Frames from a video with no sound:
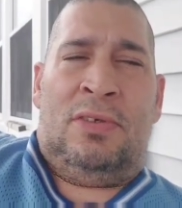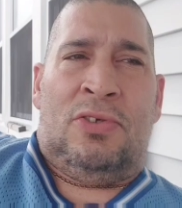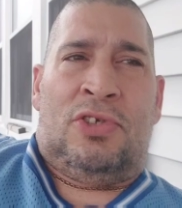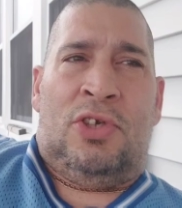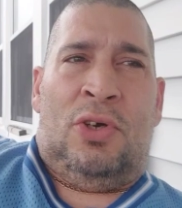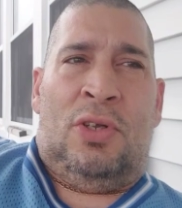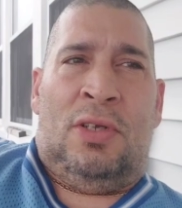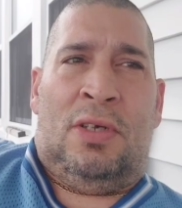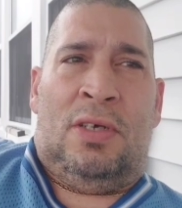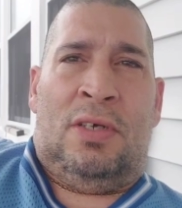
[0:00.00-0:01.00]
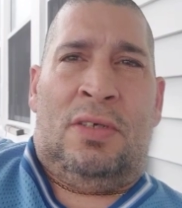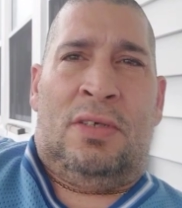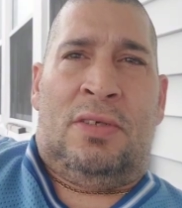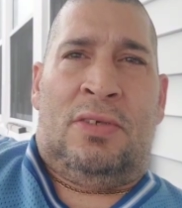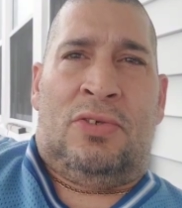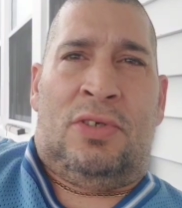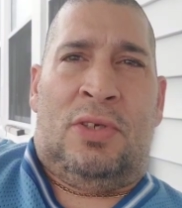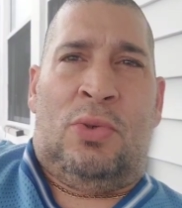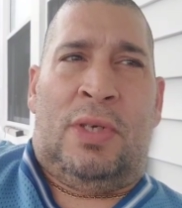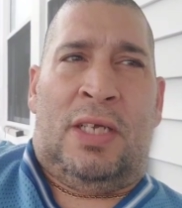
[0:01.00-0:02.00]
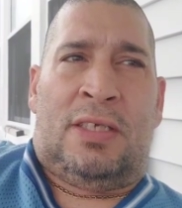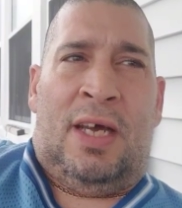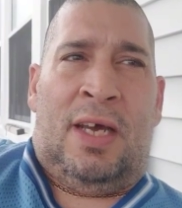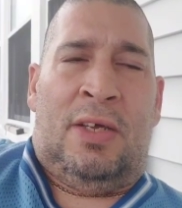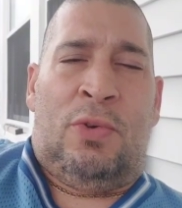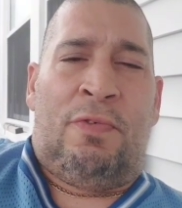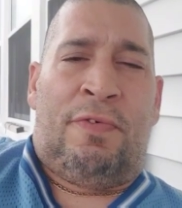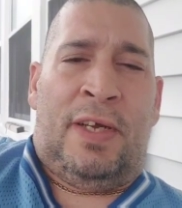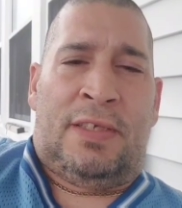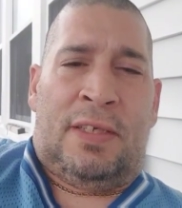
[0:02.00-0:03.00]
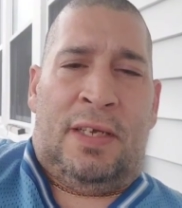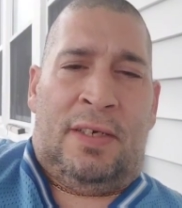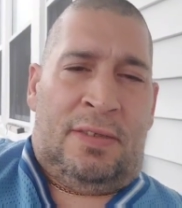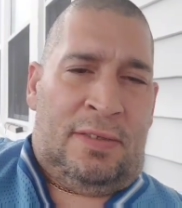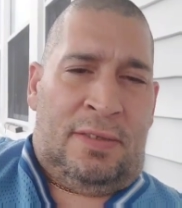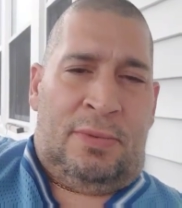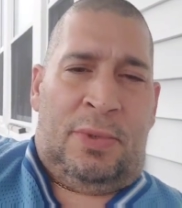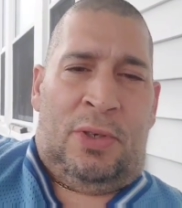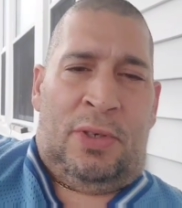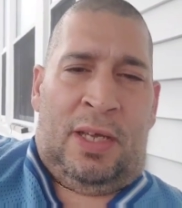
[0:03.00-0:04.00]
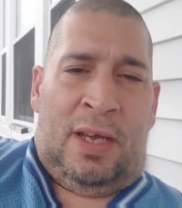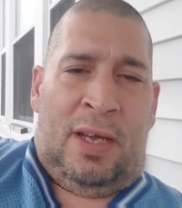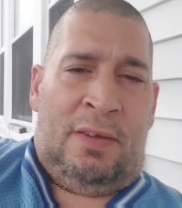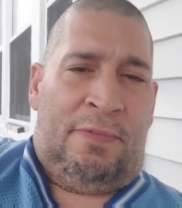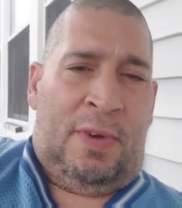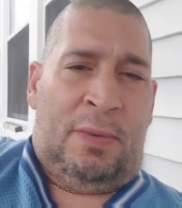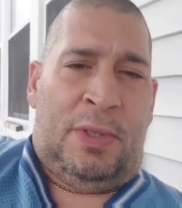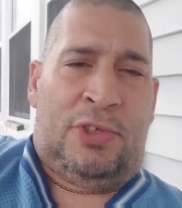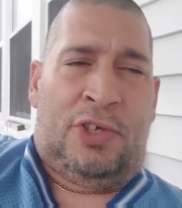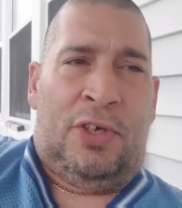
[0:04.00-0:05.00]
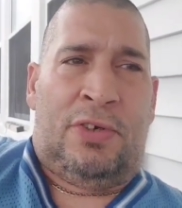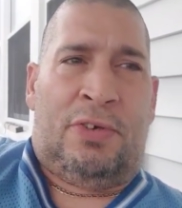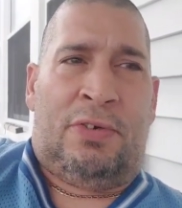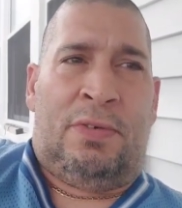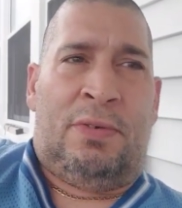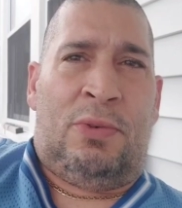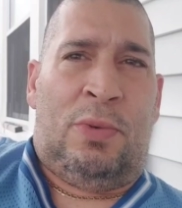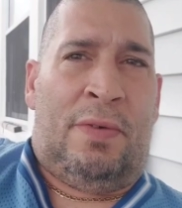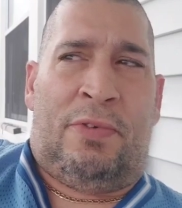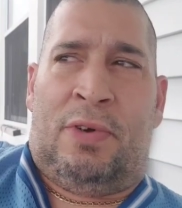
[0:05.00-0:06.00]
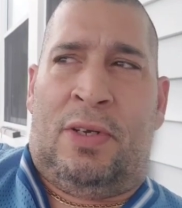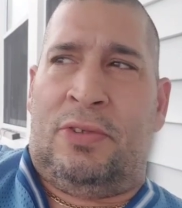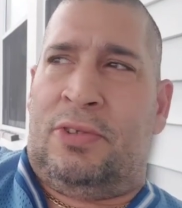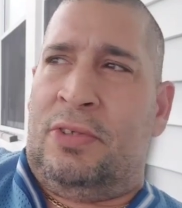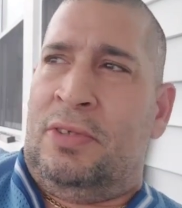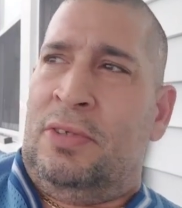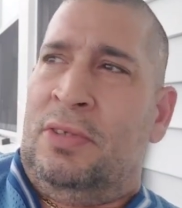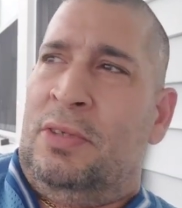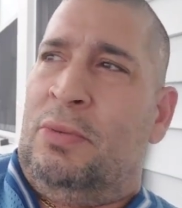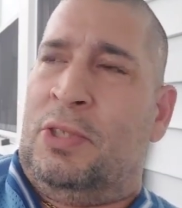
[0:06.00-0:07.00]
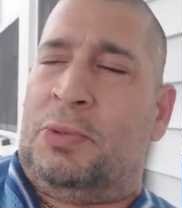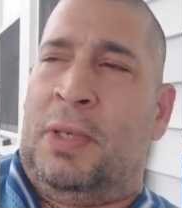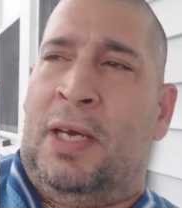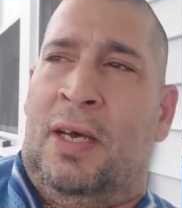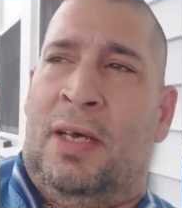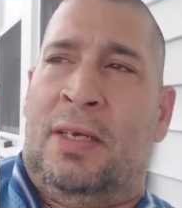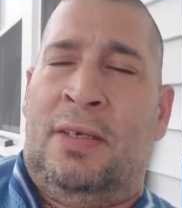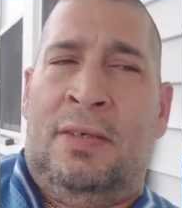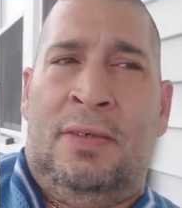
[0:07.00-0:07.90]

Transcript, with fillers: You'll see all uh, you see who gets high and who fights later. We all get high and fight with each other and whoever else once we get high.